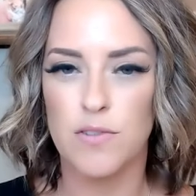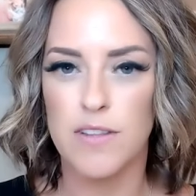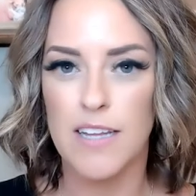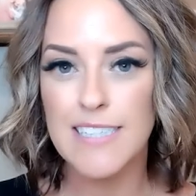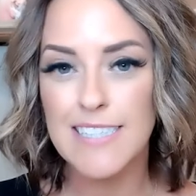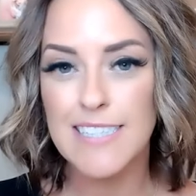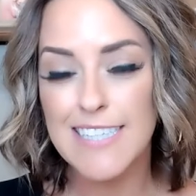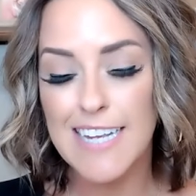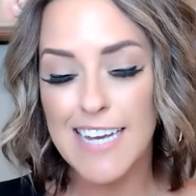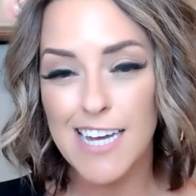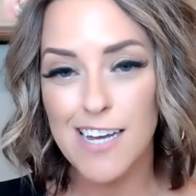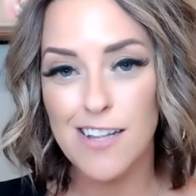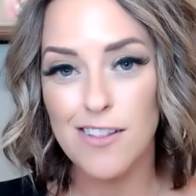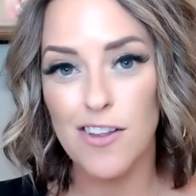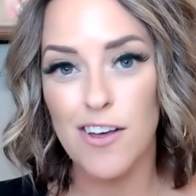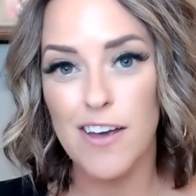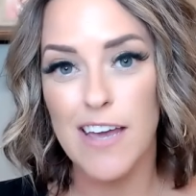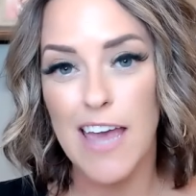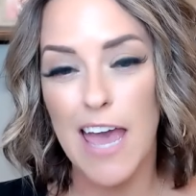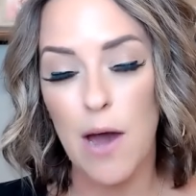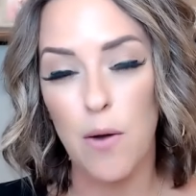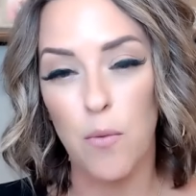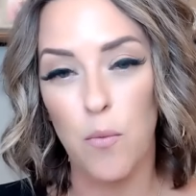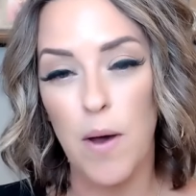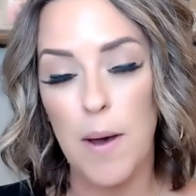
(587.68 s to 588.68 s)
let's take a
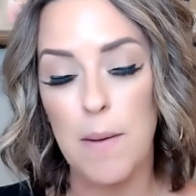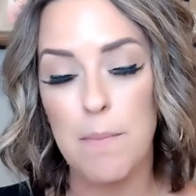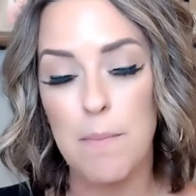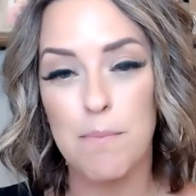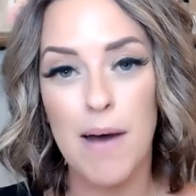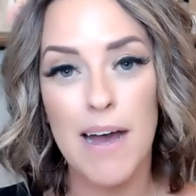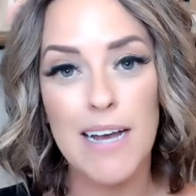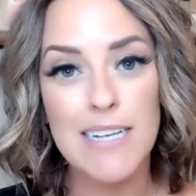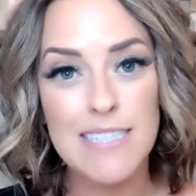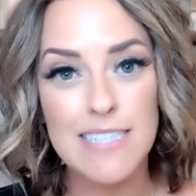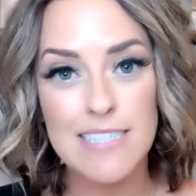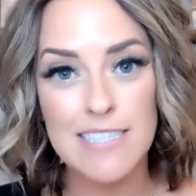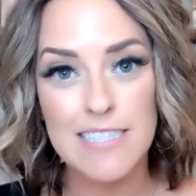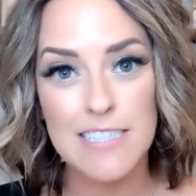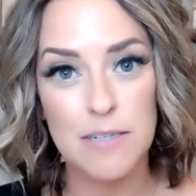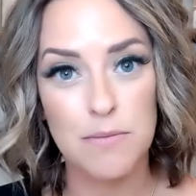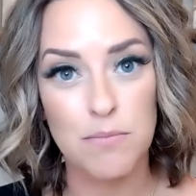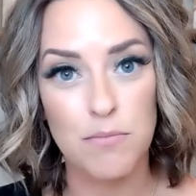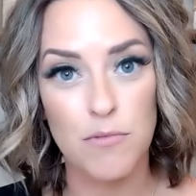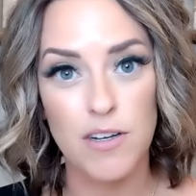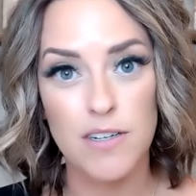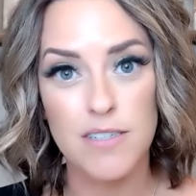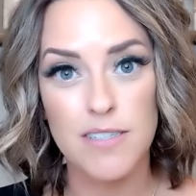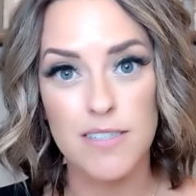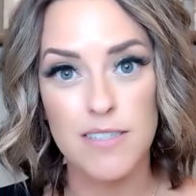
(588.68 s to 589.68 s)
look at what my system
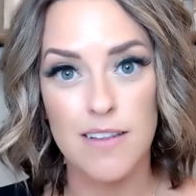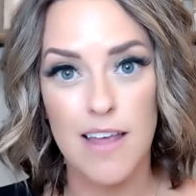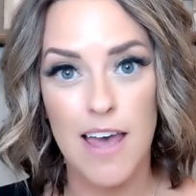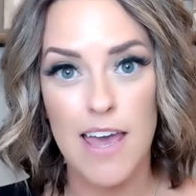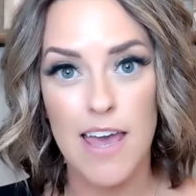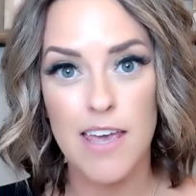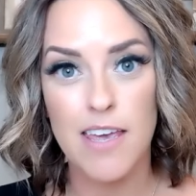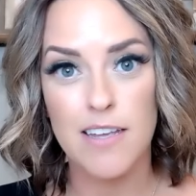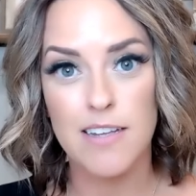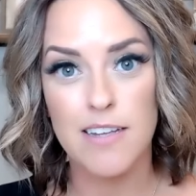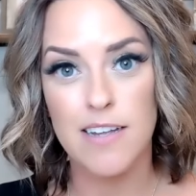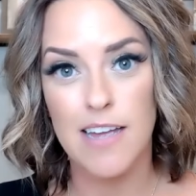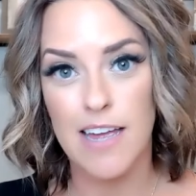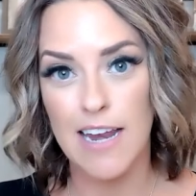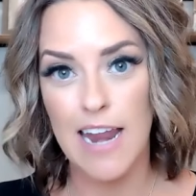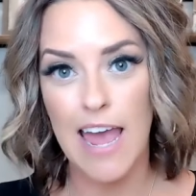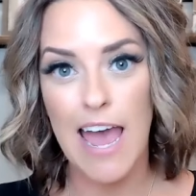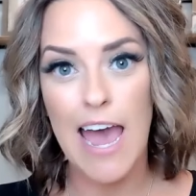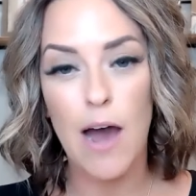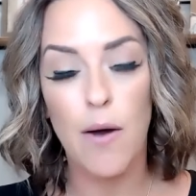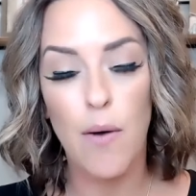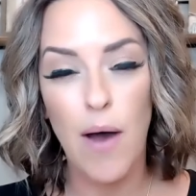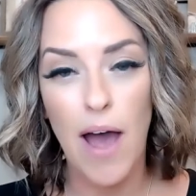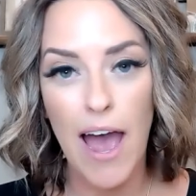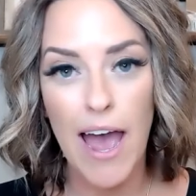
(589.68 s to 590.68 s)
looks like and
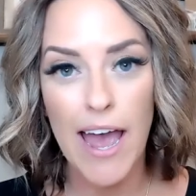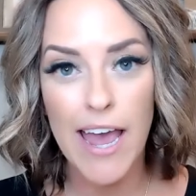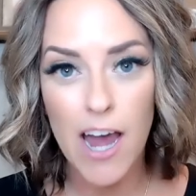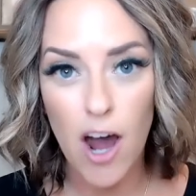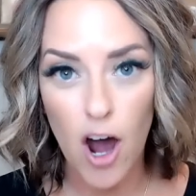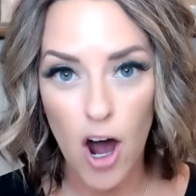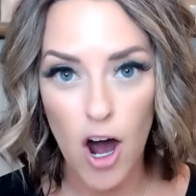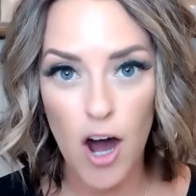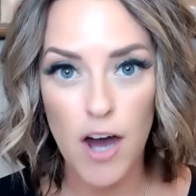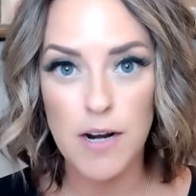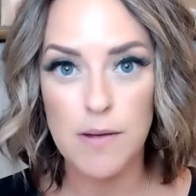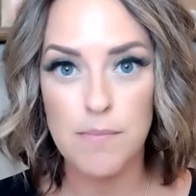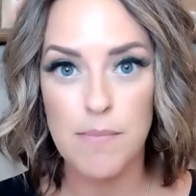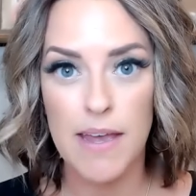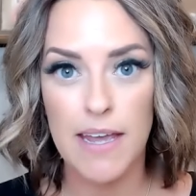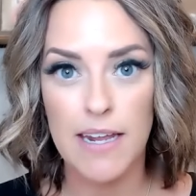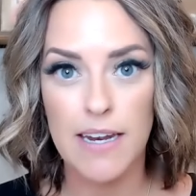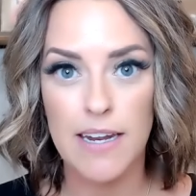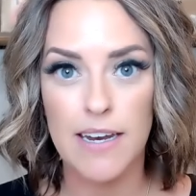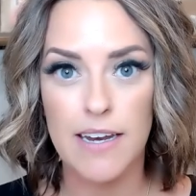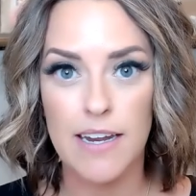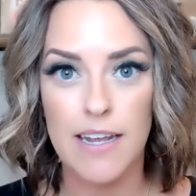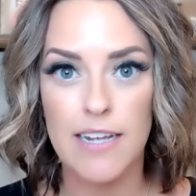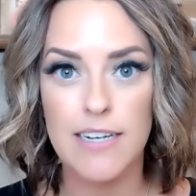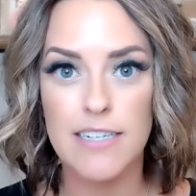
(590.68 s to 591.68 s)
how I
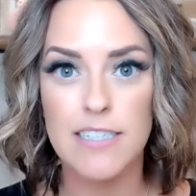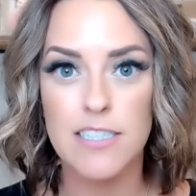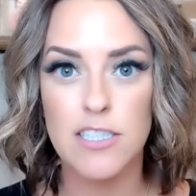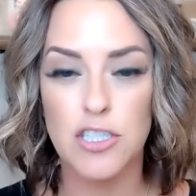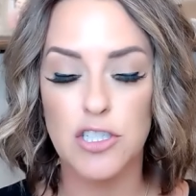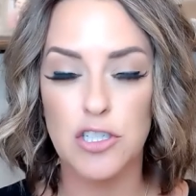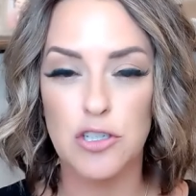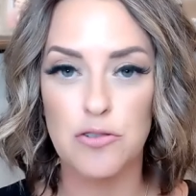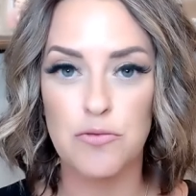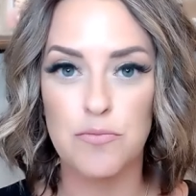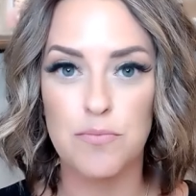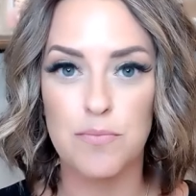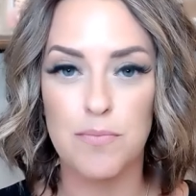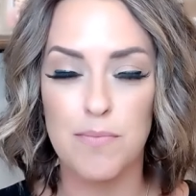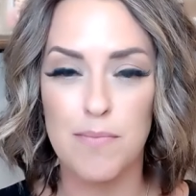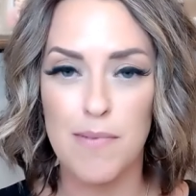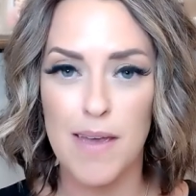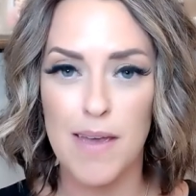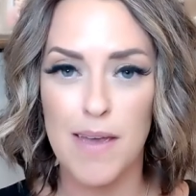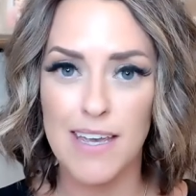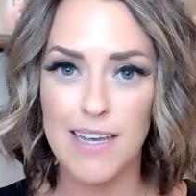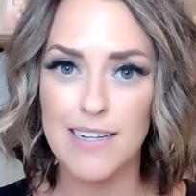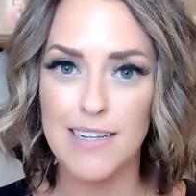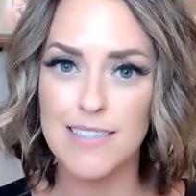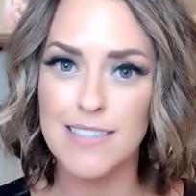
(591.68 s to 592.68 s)
automated it to
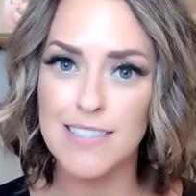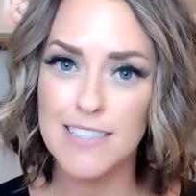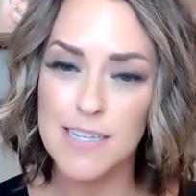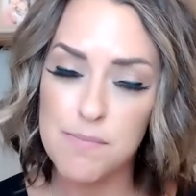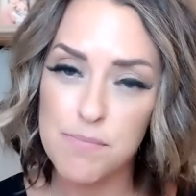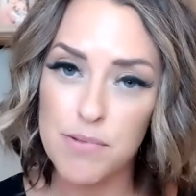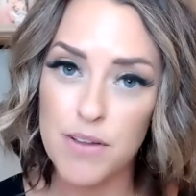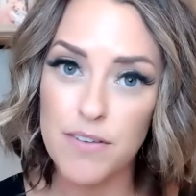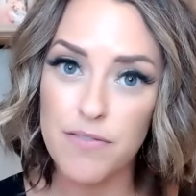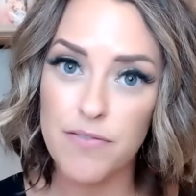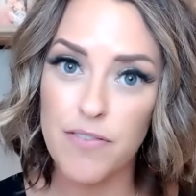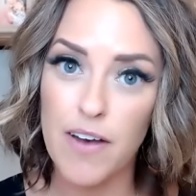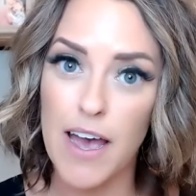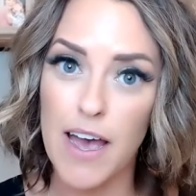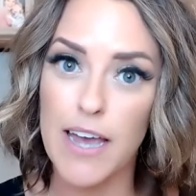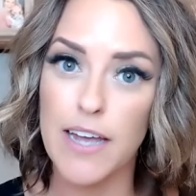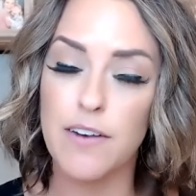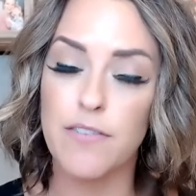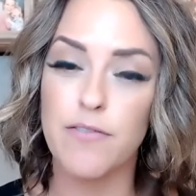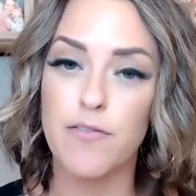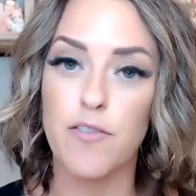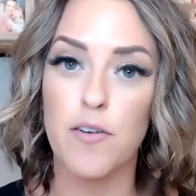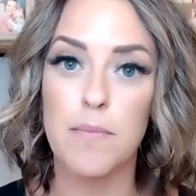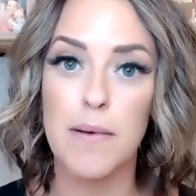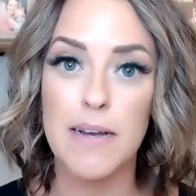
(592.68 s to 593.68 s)
make it
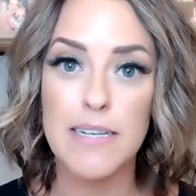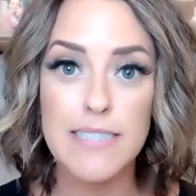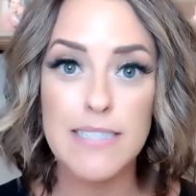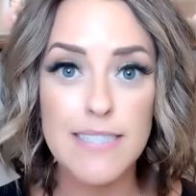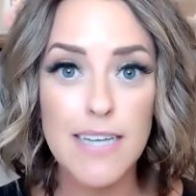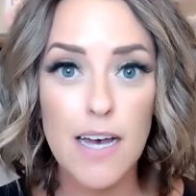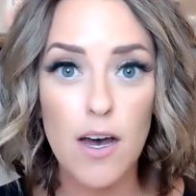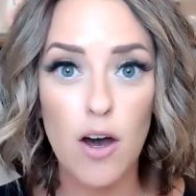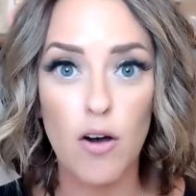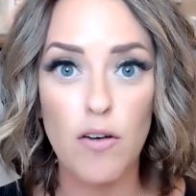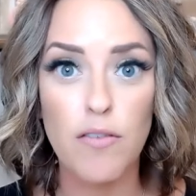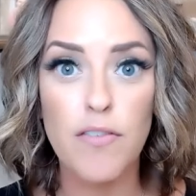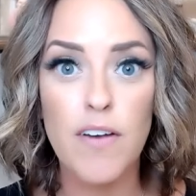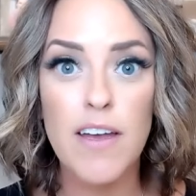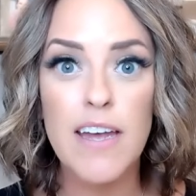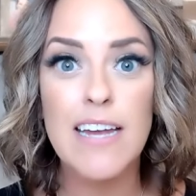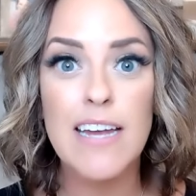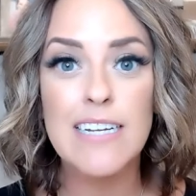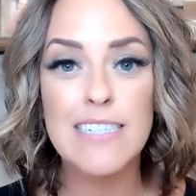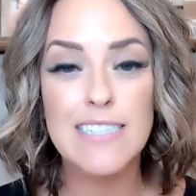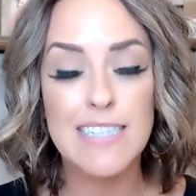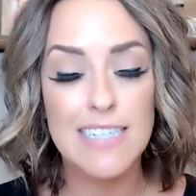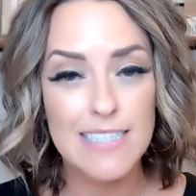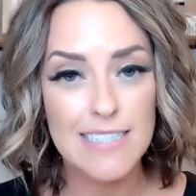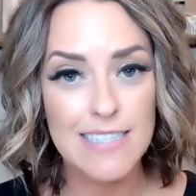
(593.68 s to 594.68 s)
simplified for
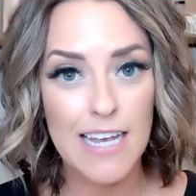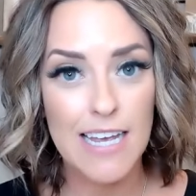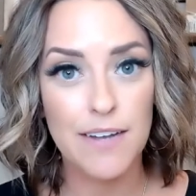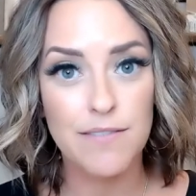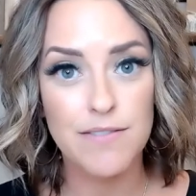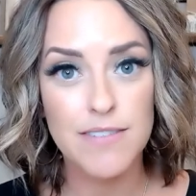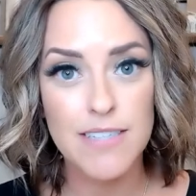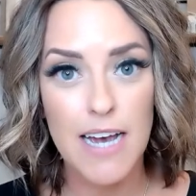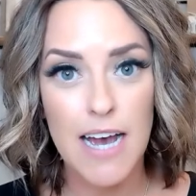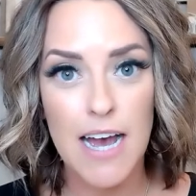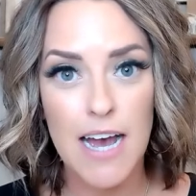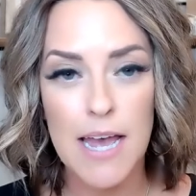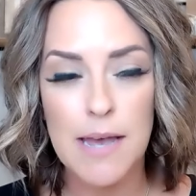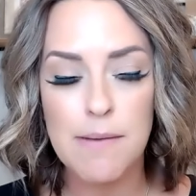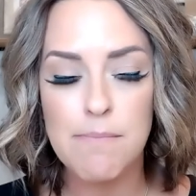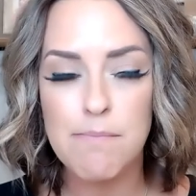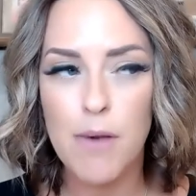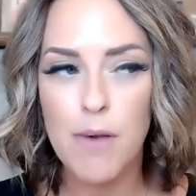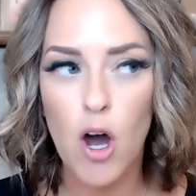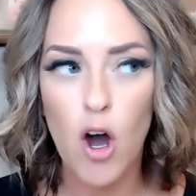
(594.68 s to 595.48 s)
myself to save time,